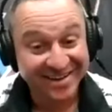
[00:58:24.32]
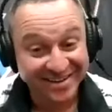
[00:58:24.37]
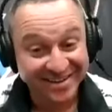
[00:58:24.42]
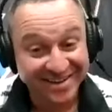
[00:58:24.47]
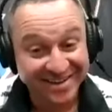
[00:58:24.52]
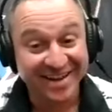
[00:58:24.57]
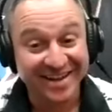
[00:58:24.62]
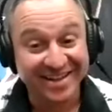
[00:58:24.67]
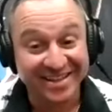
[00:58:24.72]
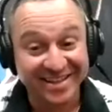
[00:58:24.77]

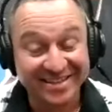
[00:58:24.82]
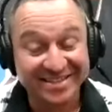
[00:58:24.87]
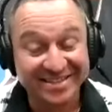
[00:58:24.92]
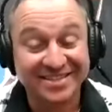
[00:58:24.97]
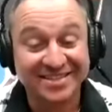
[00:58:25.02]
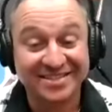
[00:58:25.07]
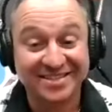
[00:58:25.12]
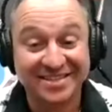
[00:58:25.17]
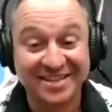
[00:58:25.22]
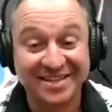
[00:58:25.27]
Yeah,
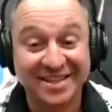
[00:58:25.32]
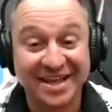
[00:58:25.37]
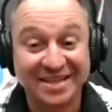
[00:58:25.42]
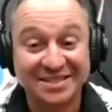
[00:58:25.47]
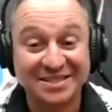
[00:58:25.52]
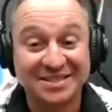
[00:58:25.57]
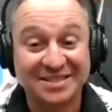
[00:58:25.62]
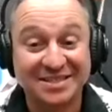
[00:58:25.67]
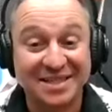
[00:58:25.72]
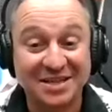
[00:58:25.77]
that's,
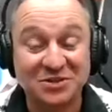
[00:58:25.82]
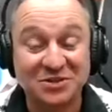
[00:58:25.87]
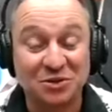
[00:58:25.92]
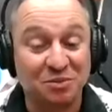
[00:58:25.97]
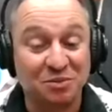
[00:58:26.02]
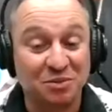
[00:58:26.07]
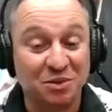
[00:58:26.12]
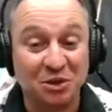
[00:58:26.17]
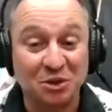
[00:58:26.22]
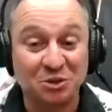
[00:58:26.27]
that's, that's
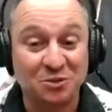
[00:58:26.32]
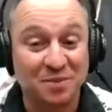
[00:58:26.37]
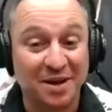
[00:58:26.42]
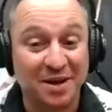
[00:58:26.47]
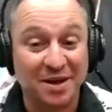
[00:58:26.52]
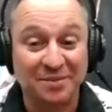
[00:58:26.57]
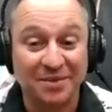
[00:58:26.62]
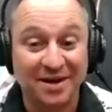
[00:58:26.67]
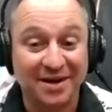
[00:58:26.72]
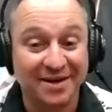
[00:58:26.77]
what blows
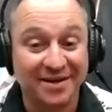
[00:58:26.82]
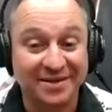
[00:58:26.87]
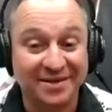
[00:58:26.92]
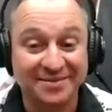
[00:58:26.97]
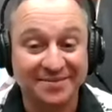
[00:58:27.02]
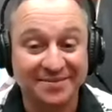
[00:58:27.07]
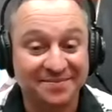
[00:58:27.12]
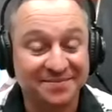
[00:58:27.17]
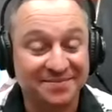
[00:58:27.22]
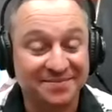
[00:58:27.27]
my mind.